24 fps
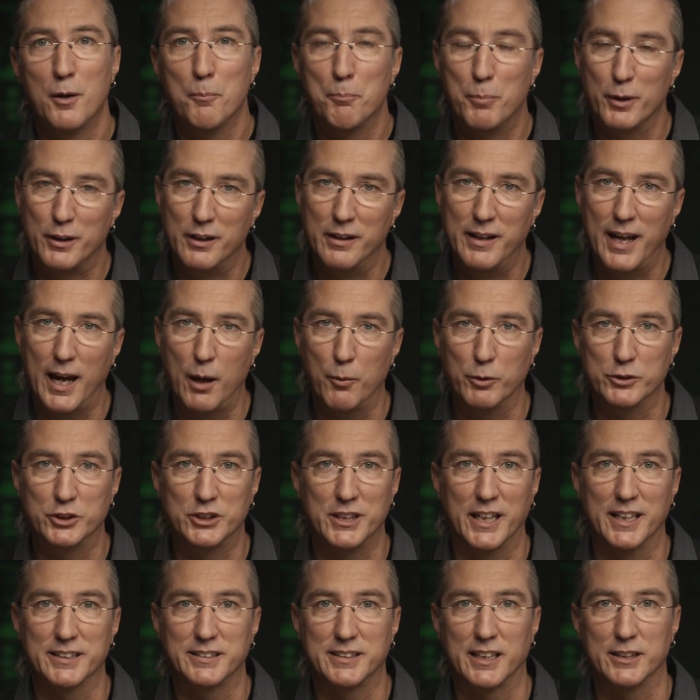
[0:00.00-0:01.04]
But today with
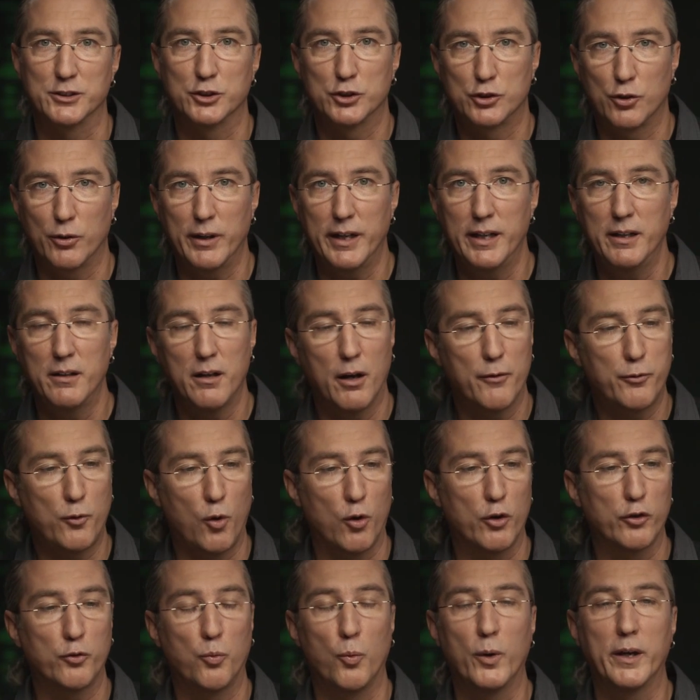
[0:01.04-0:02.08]
CSS3, of
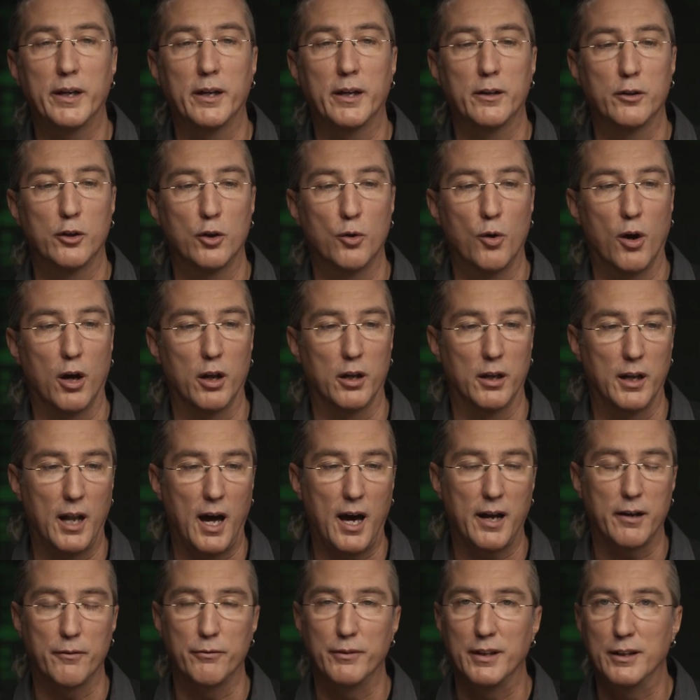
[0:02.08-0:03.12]
course we can do a
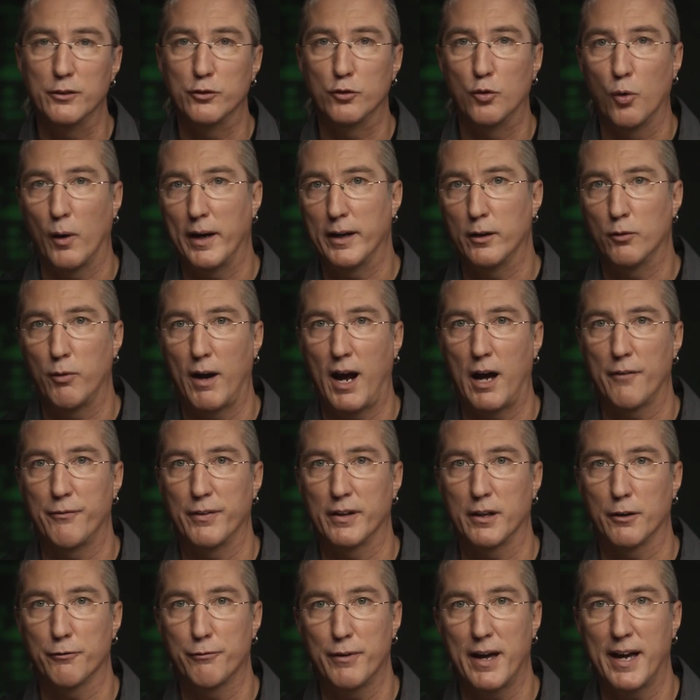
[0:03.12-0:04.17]
lot of these great
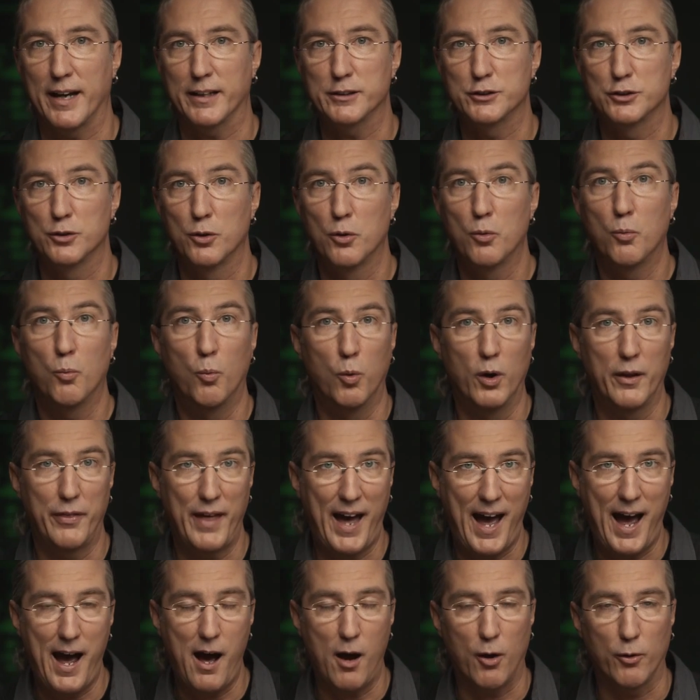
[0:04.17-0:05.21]
graphic effects
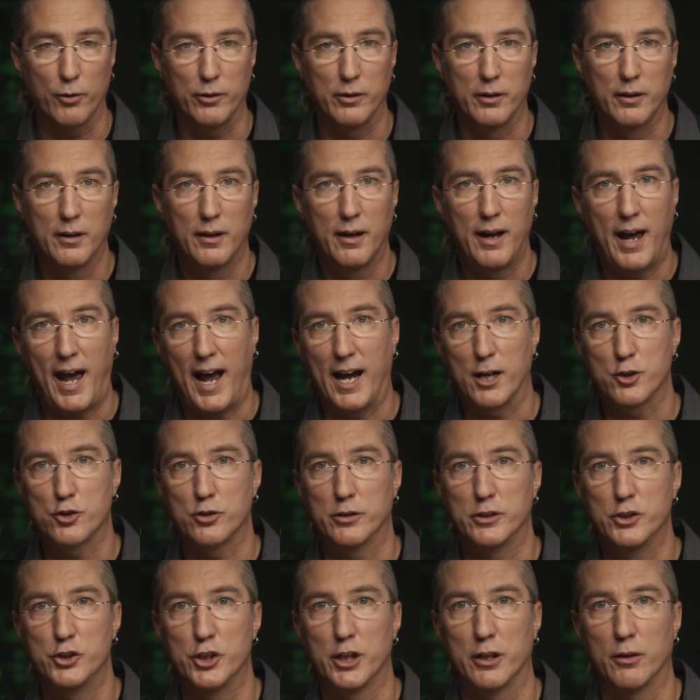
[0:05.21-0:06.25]
without
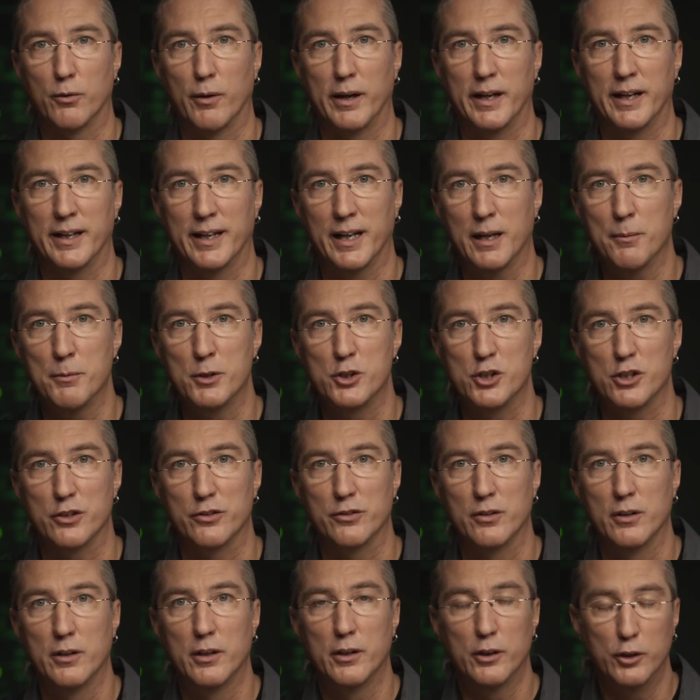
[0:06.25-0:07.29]
actually generating images
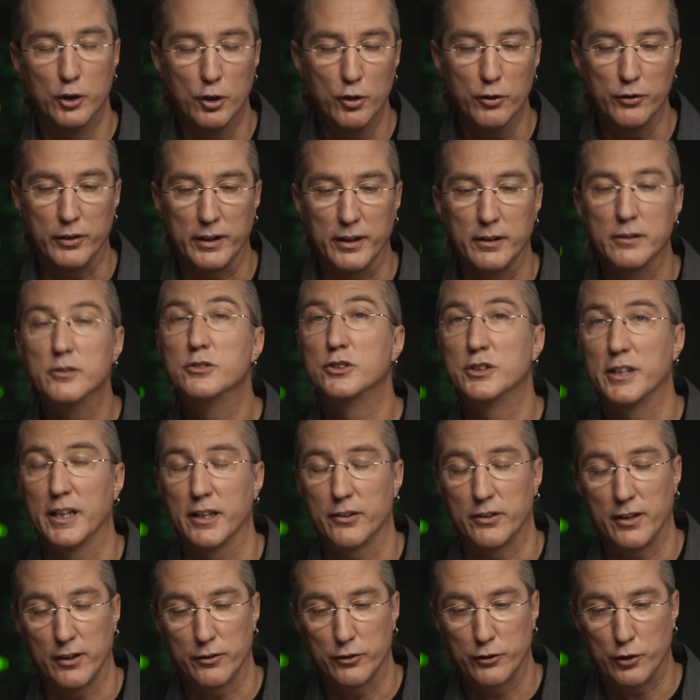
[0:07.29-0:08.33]
using
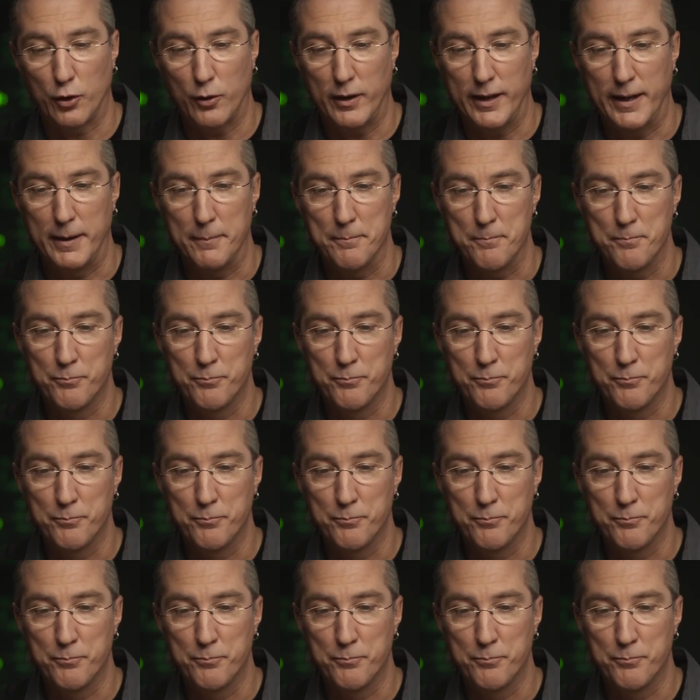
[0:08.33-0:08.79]
CSS3.